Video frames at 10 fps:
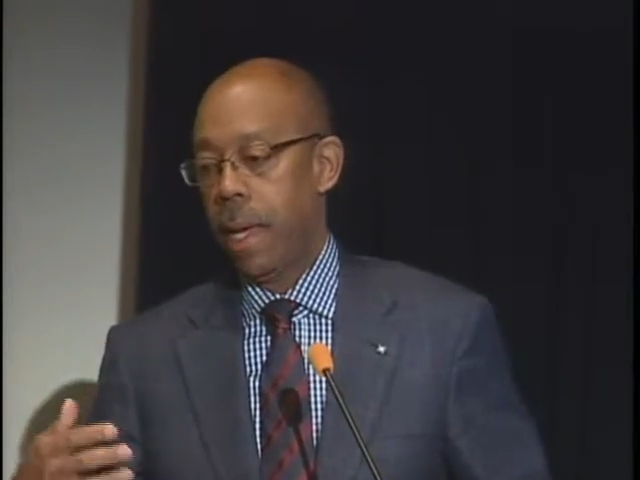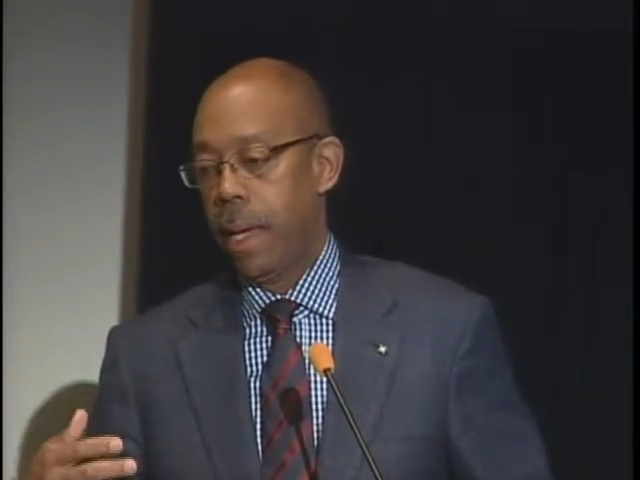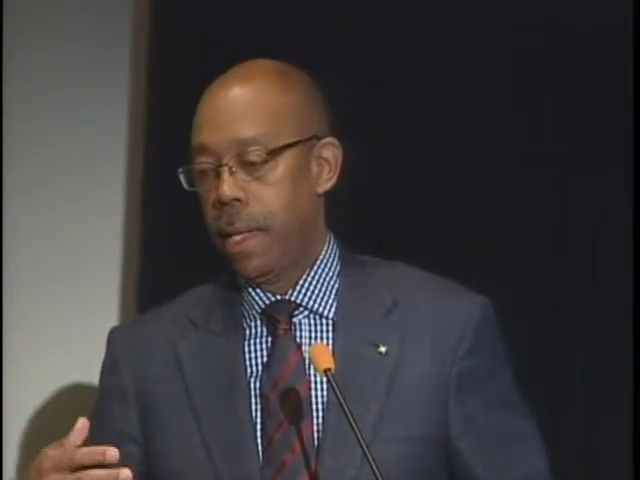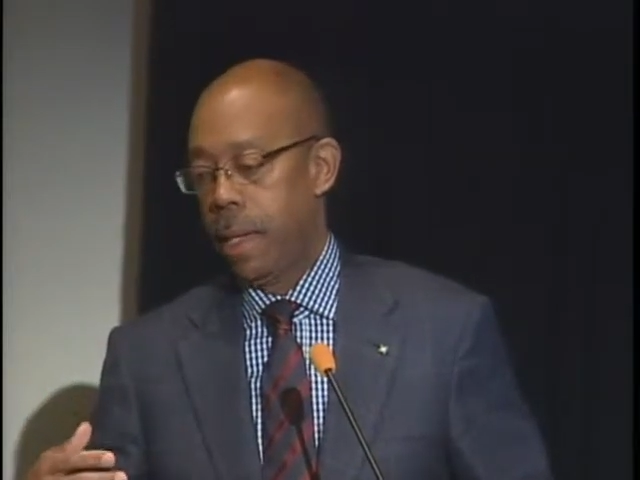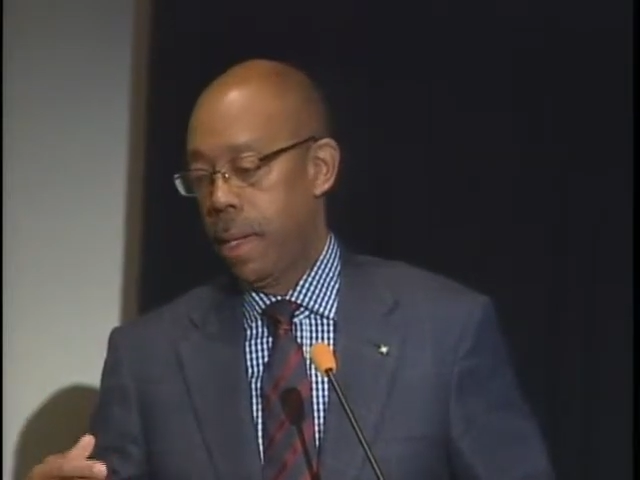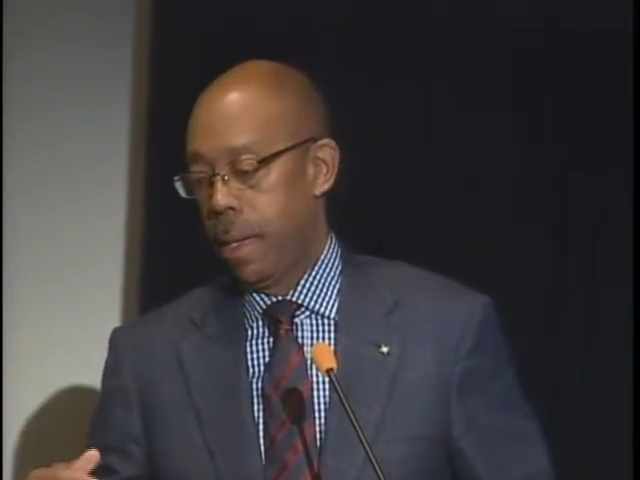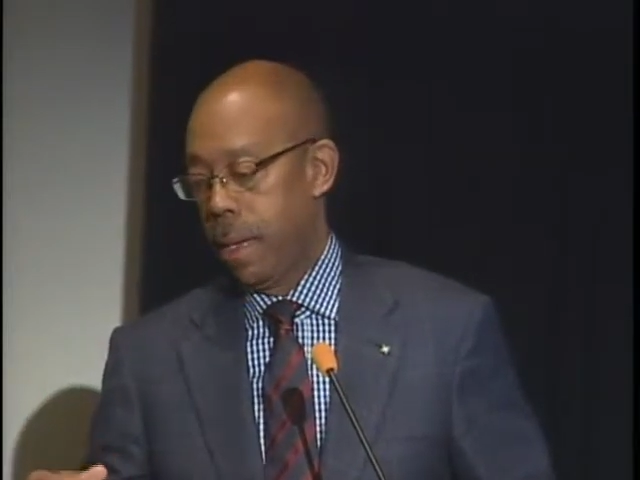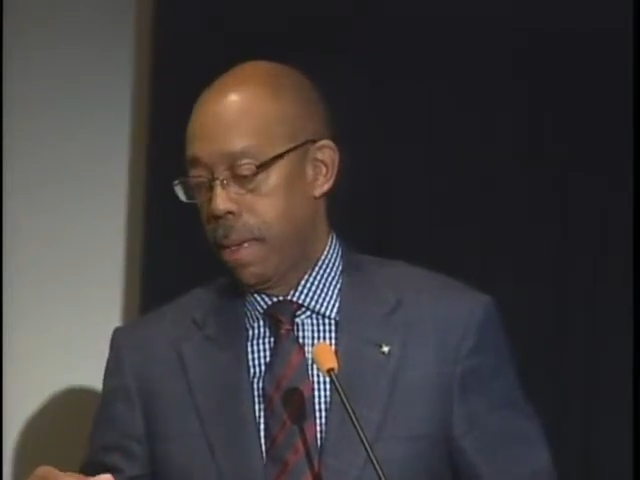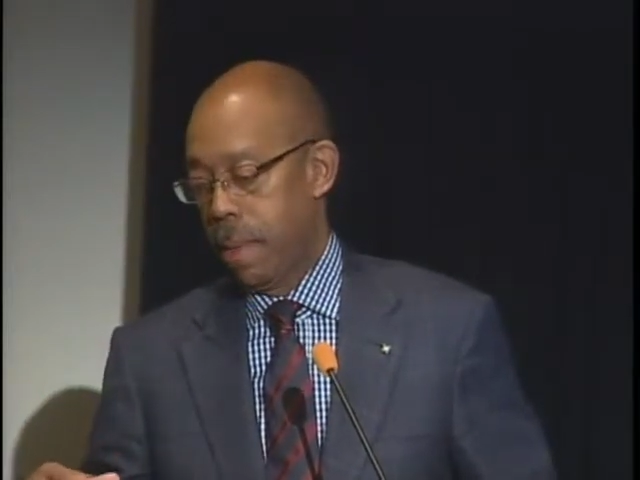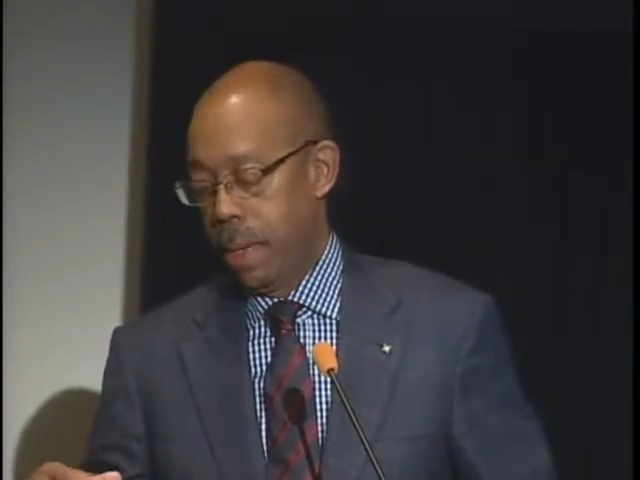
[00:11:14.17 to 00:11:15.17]
had a
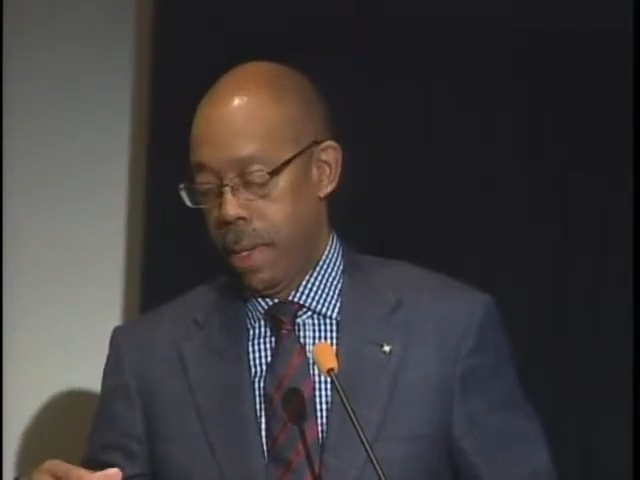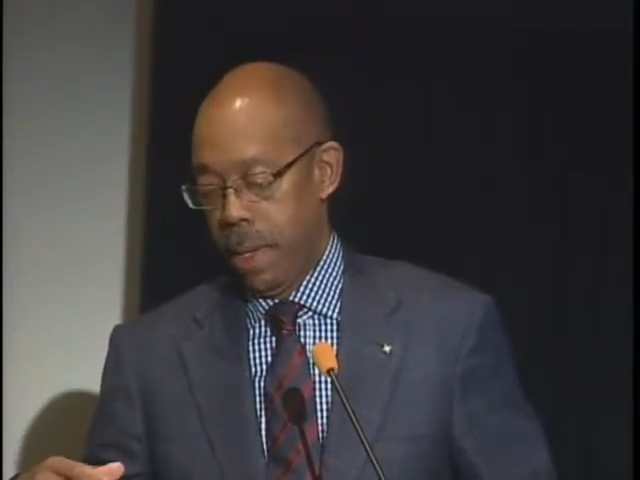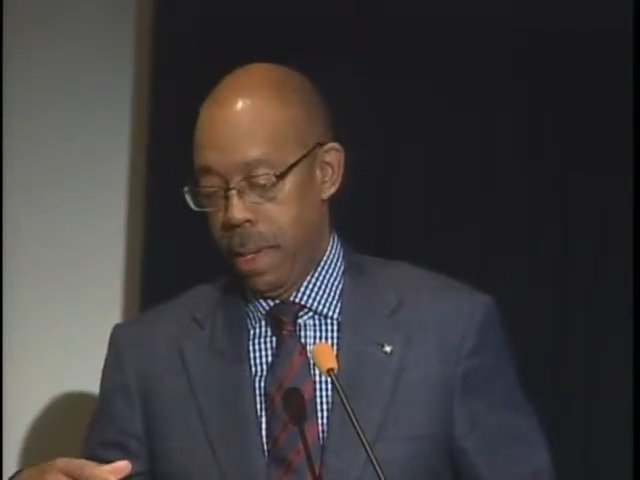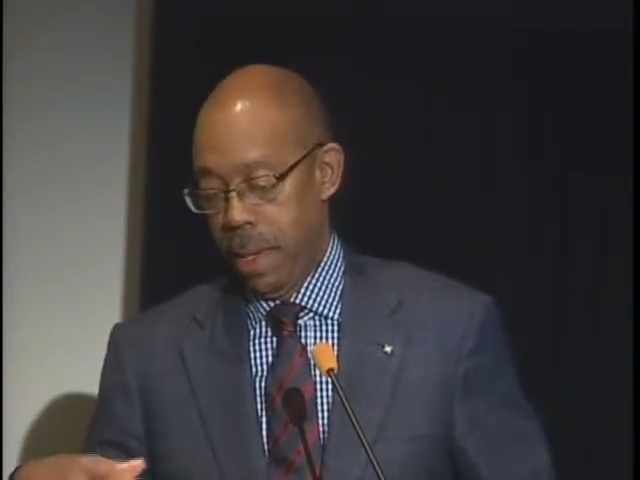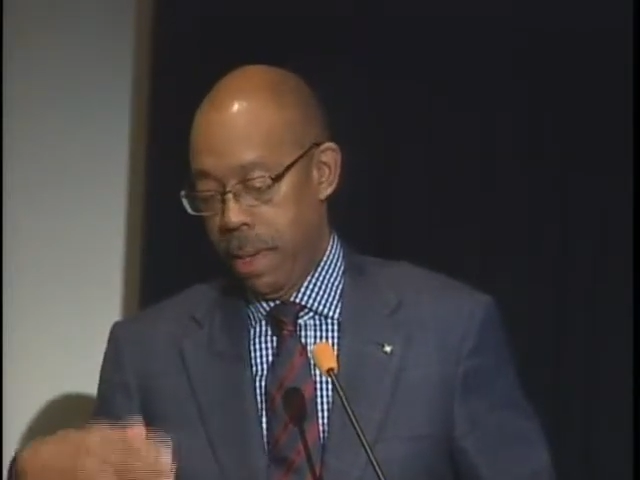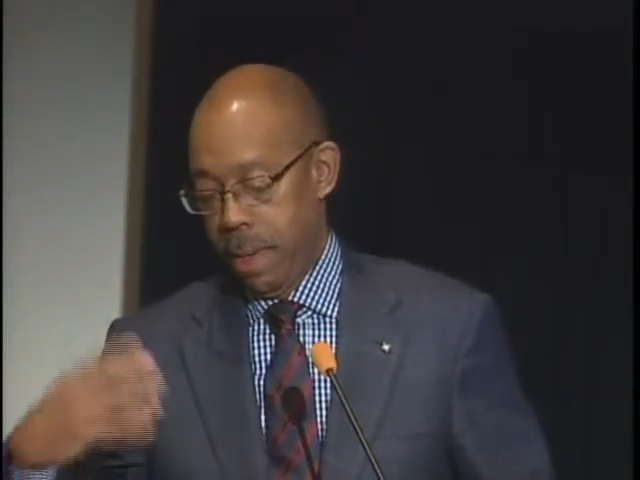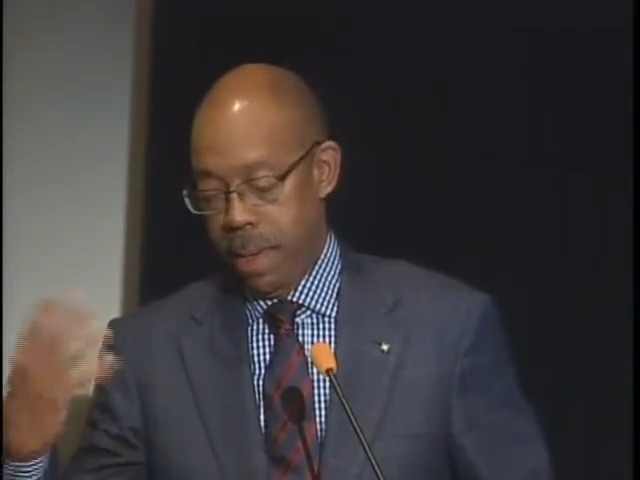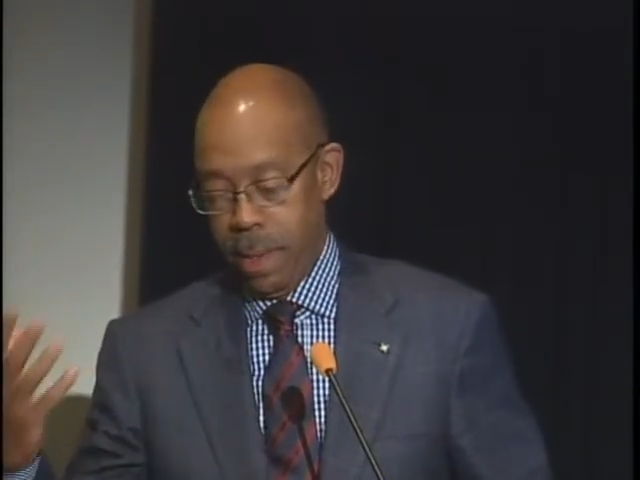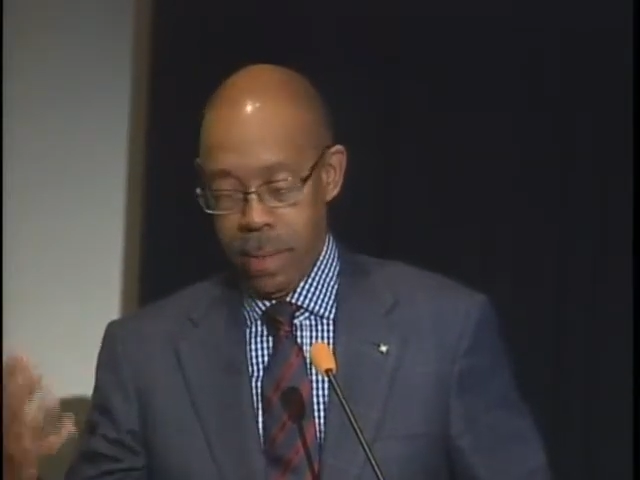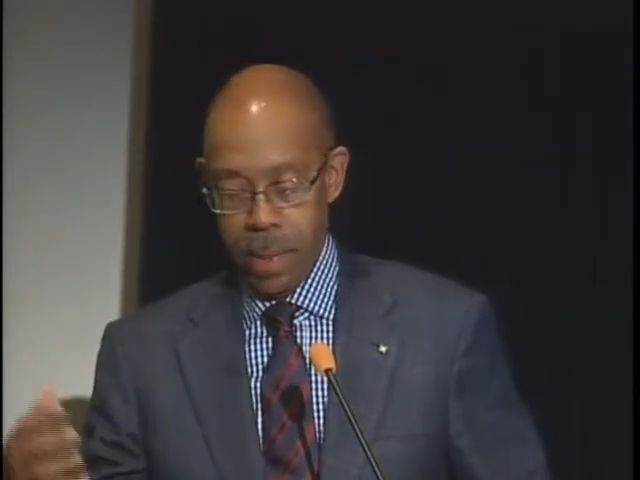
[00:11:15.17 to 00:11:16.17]

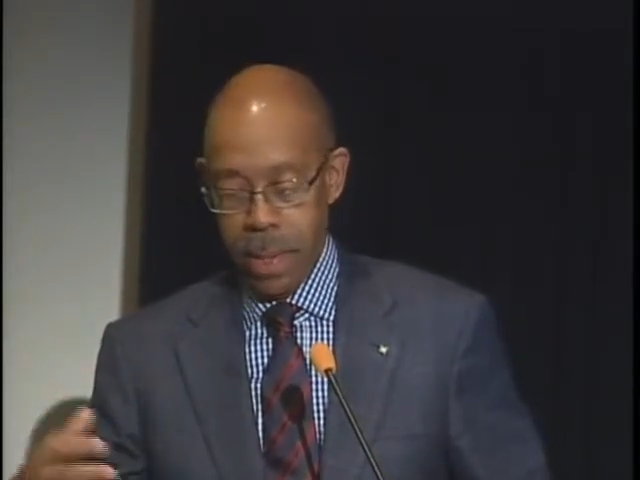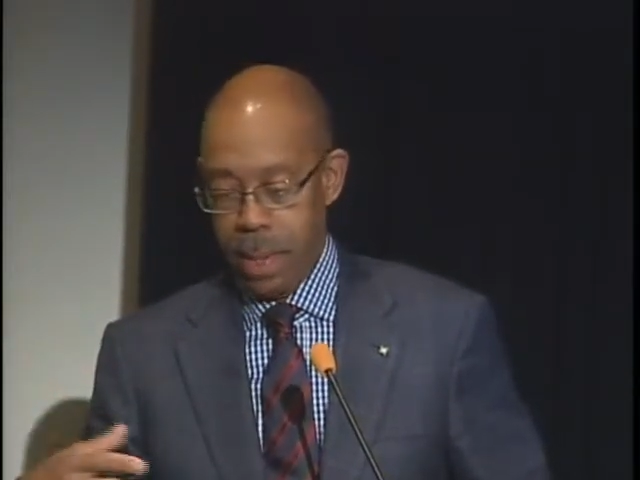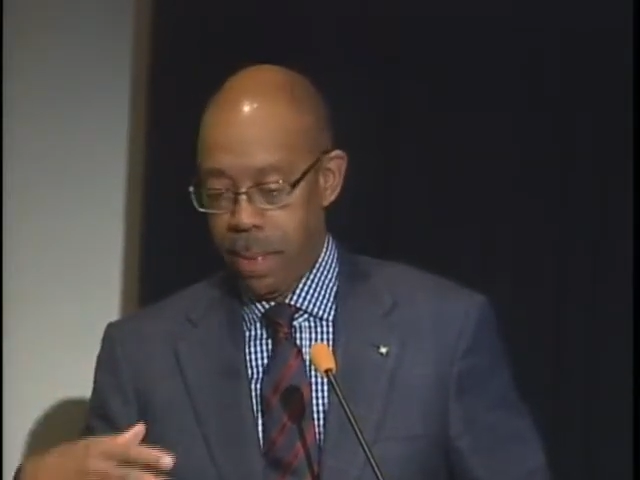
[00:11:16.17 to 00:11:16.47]
uh,